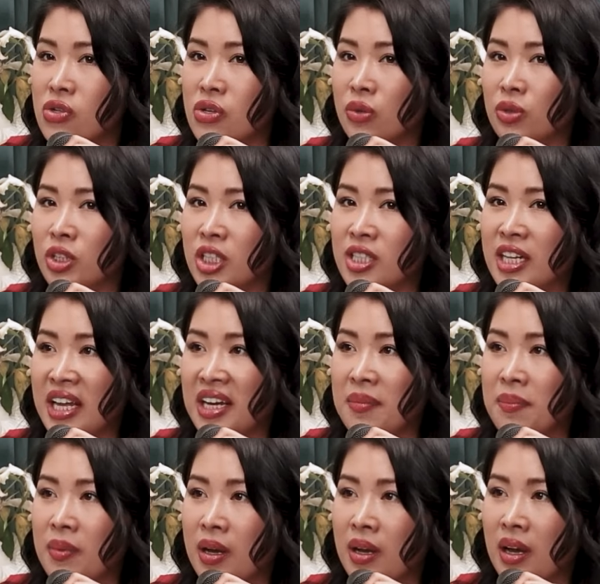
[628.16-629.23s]
So she's like,
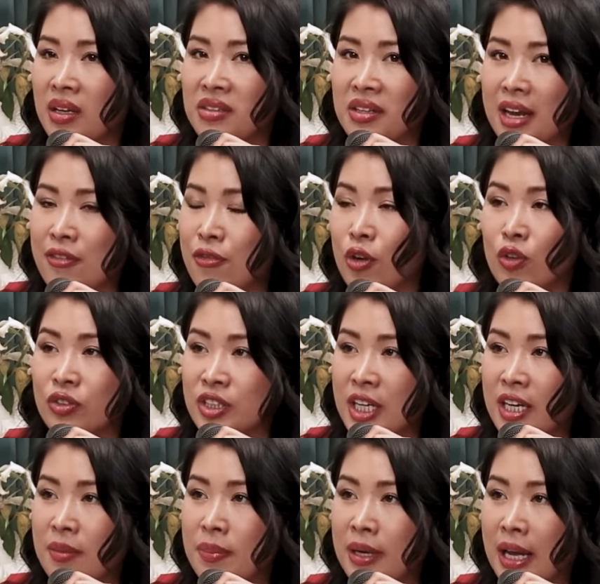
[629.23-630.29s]
they are full of
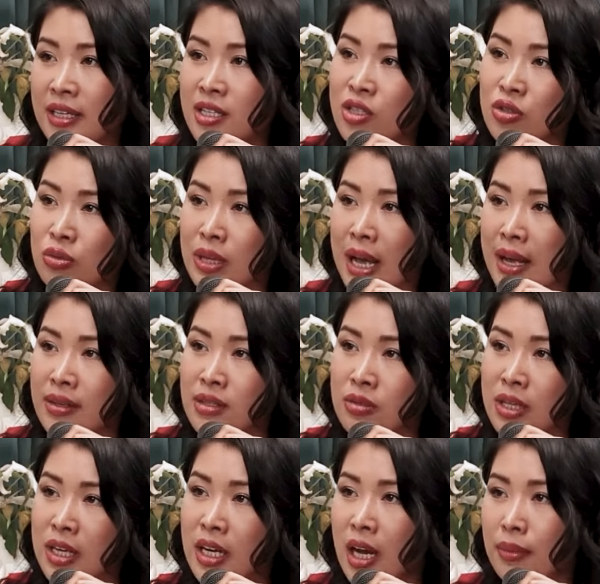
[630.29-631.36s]
shit, but I just do that. So
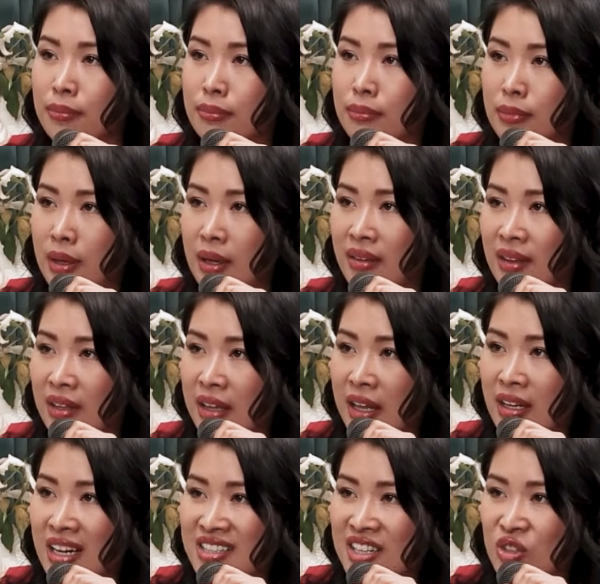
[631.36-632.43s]
they come. And they
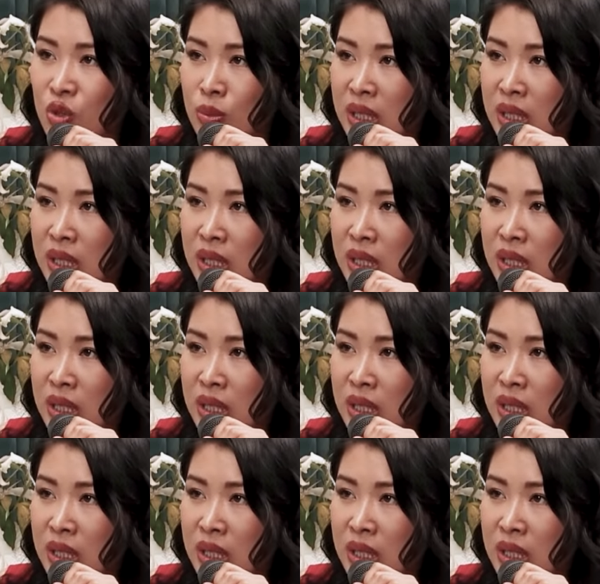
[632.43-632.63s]
listen to